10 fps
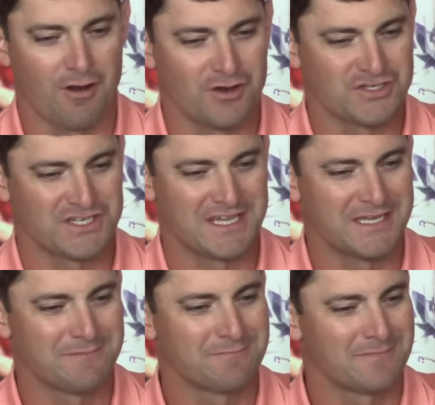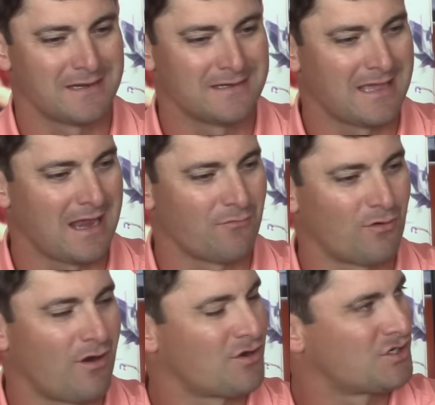our, scheme and kind of
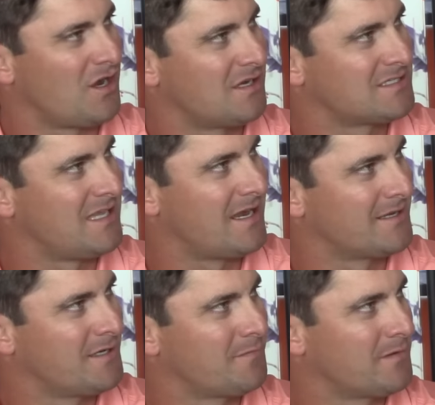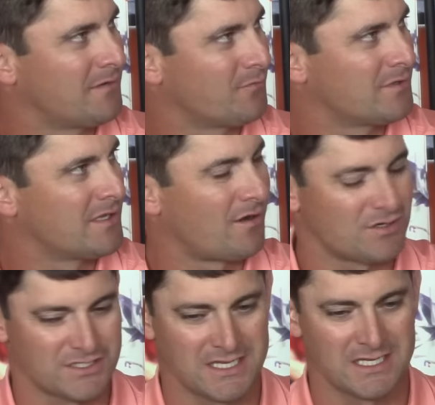where our shots line up within our
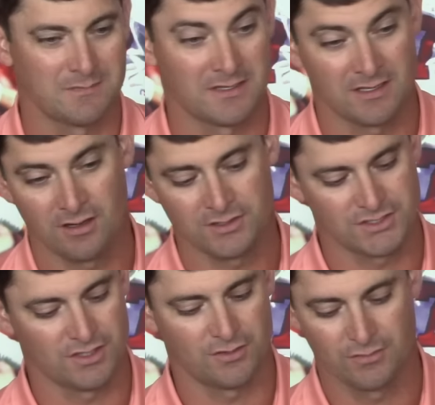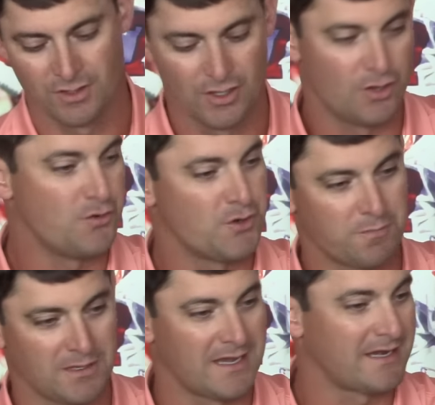scheme, and then also who you're
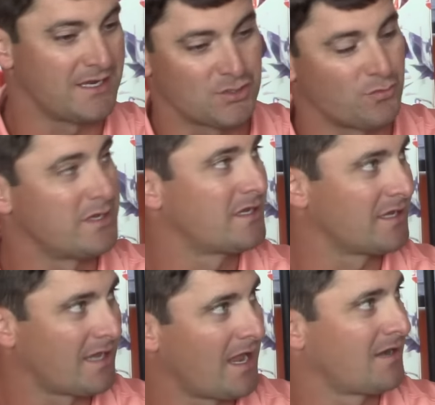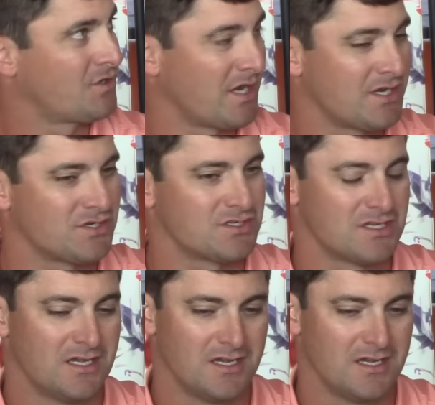playing each week. It kind of changes.